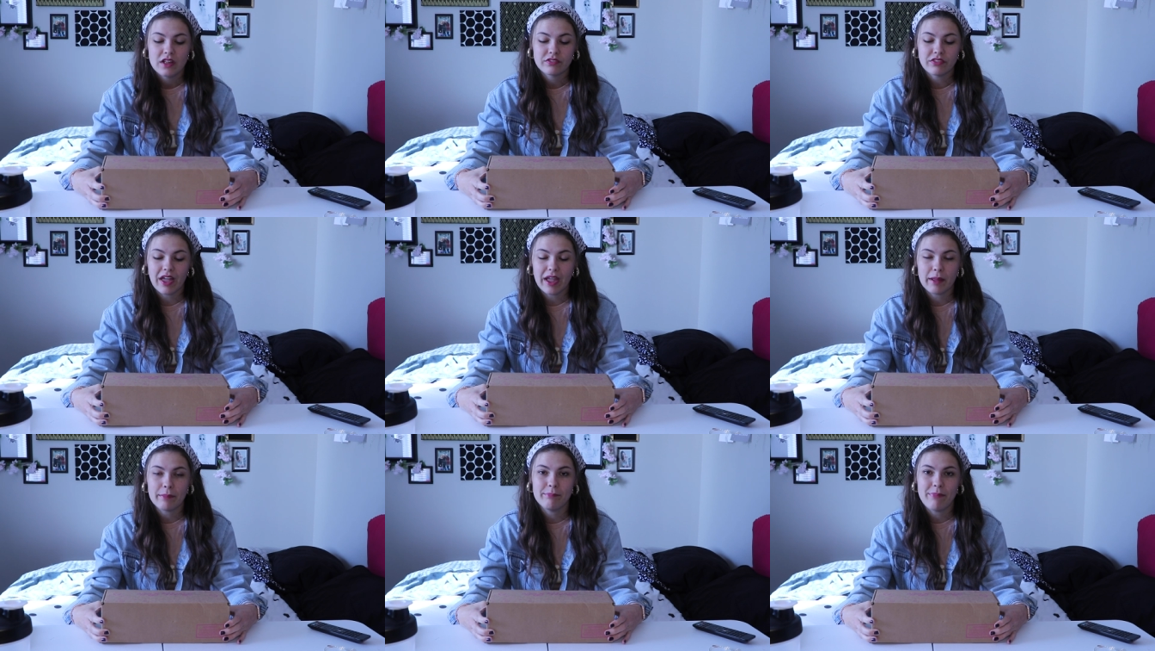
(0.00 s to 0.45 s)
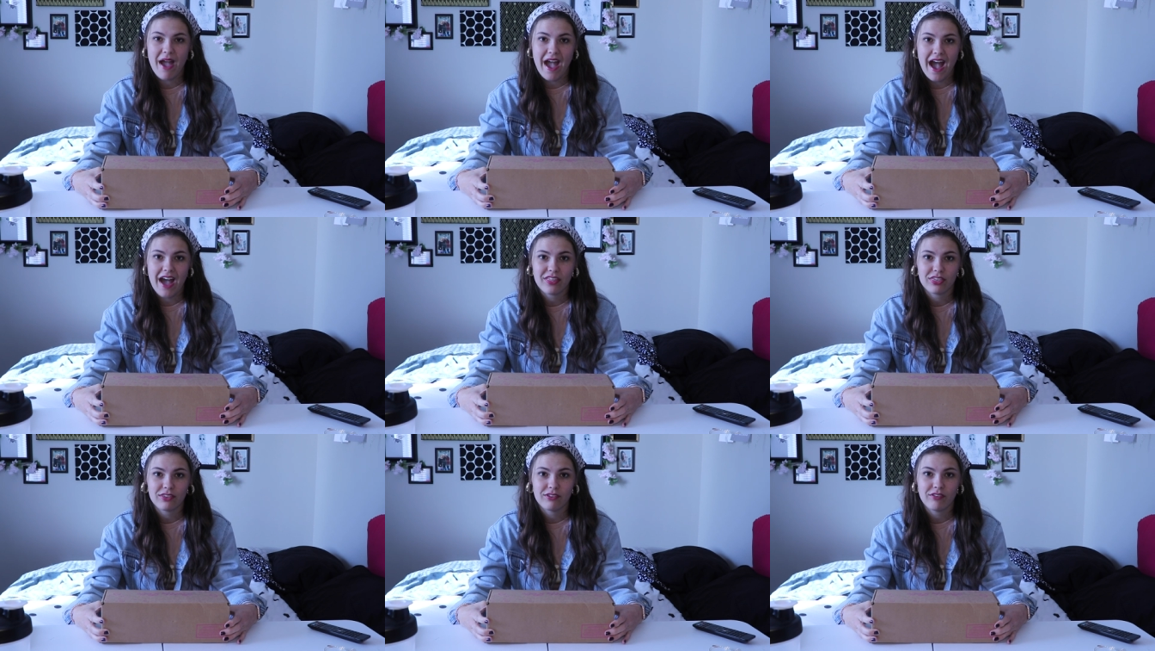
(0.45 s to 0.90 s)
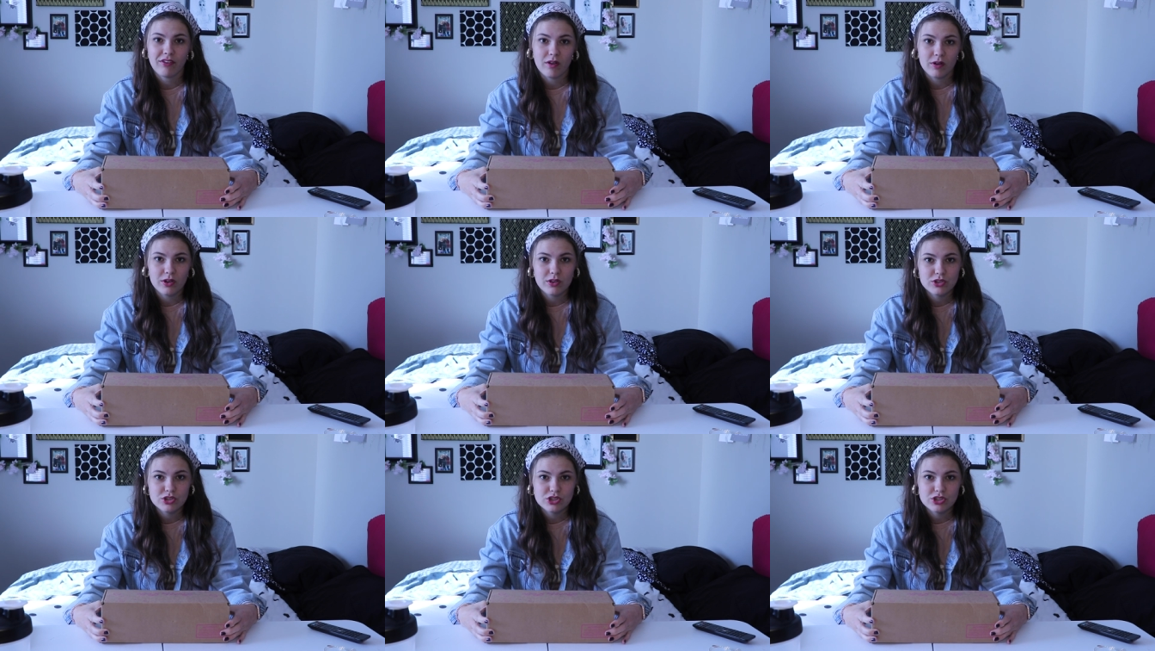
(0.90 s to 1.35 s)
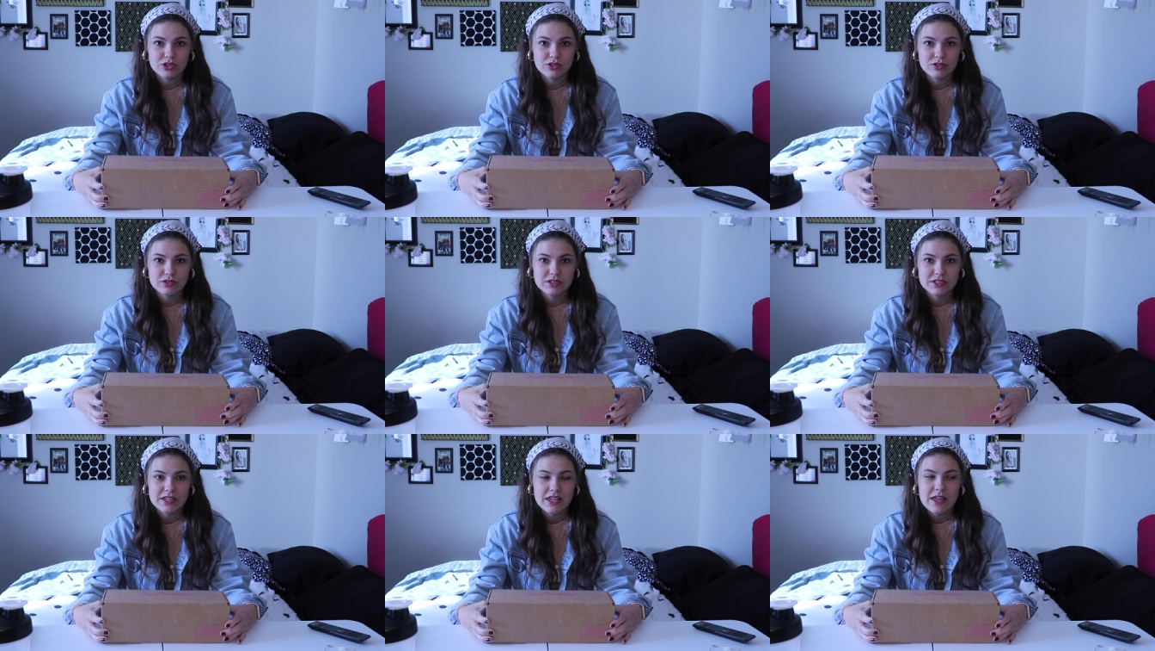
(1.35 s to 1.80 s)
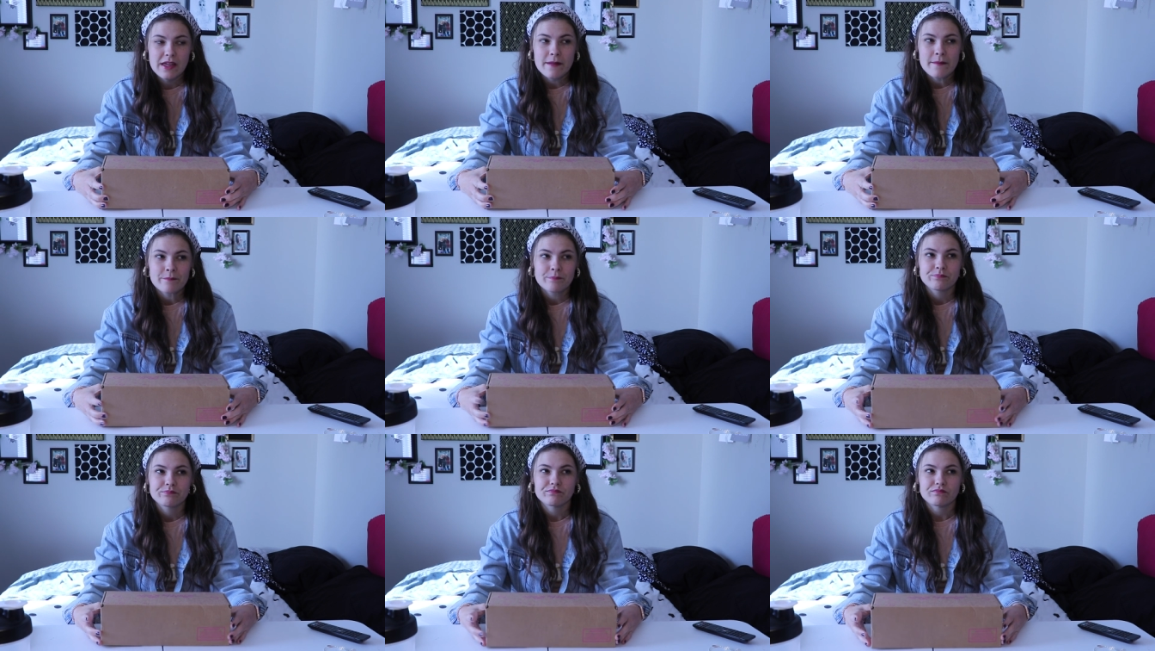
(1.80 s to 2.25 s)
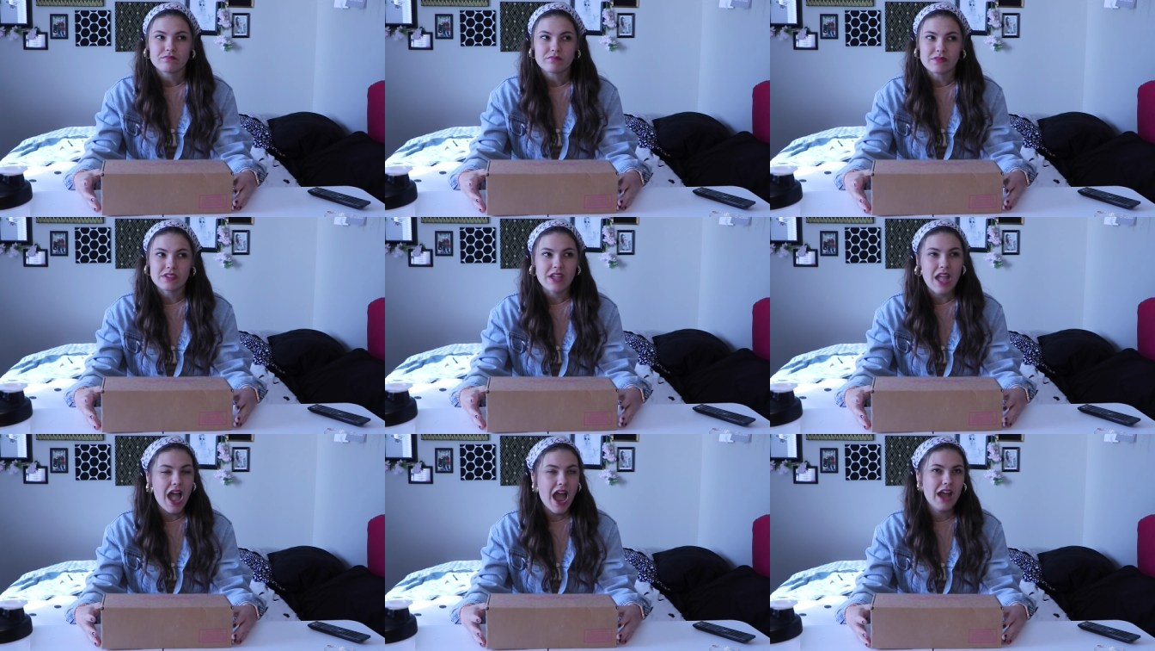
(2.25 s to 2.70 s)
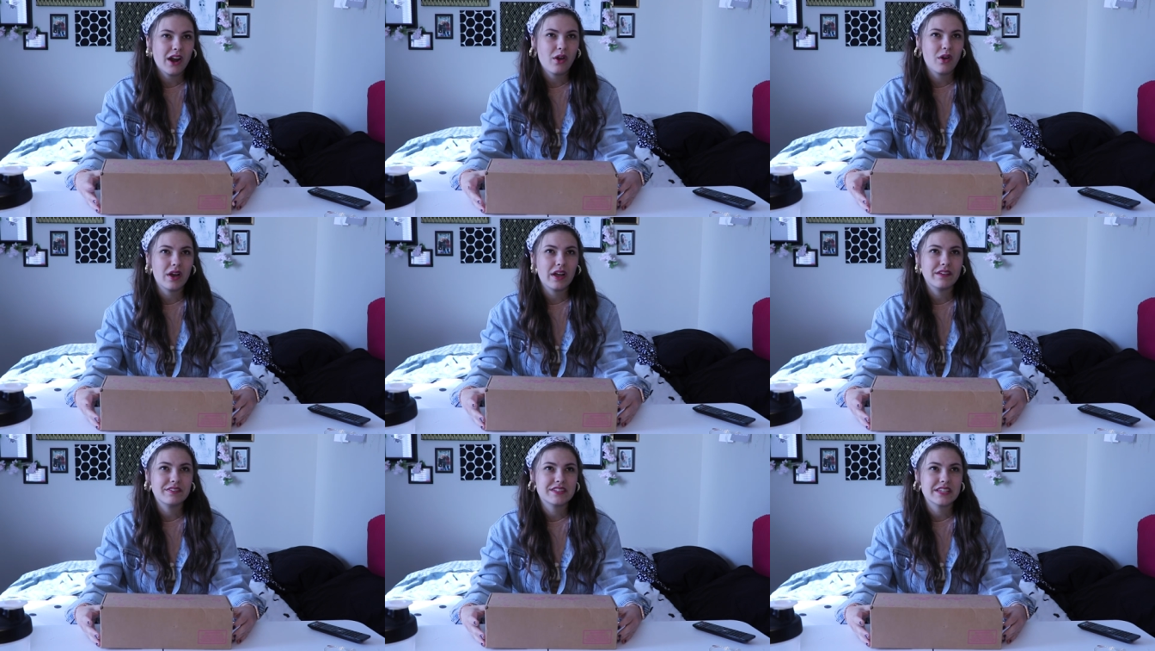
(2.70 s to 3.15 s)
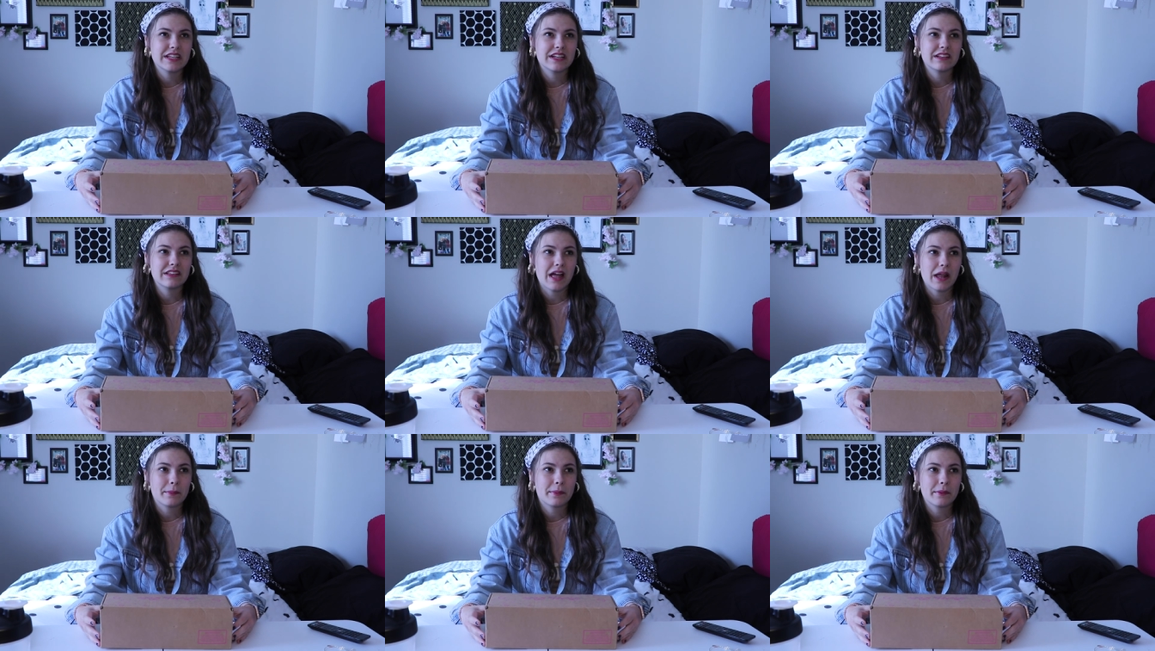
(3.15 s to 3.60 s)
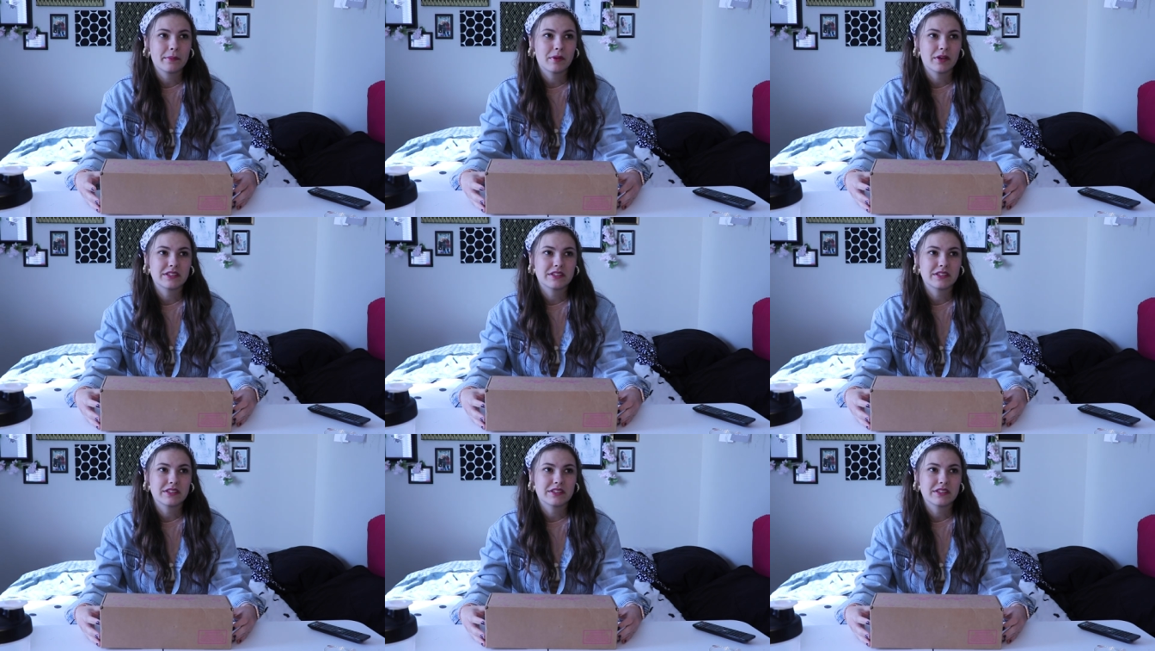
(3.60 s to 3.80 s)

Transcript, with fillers: like bath photo shoots I know I've seen a lot of people